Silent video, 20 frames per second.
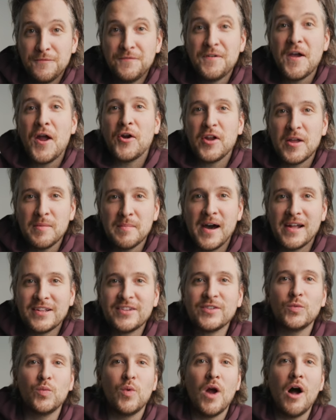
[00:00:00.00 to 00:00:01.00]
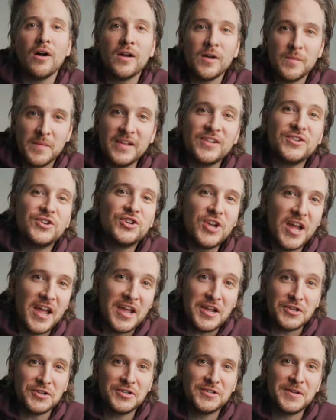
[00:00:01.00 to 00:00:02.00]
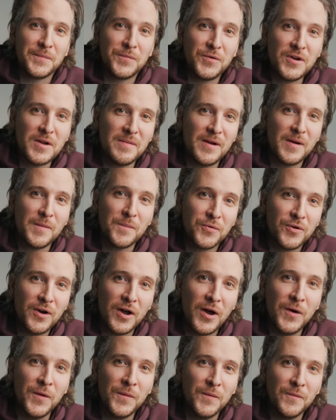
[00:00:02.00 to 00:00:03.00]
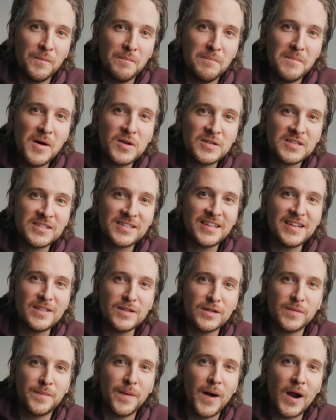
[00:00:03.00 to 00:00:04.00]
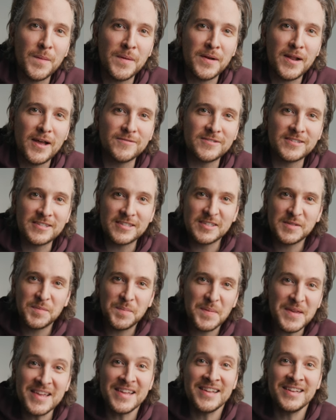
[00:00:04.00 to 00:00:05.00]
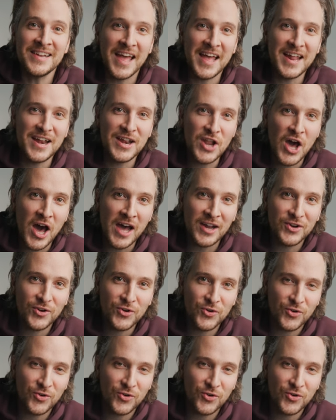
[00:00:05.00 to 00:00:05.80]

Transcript: very much welcoming change to Premiere Pro, mostly in the department of speed and not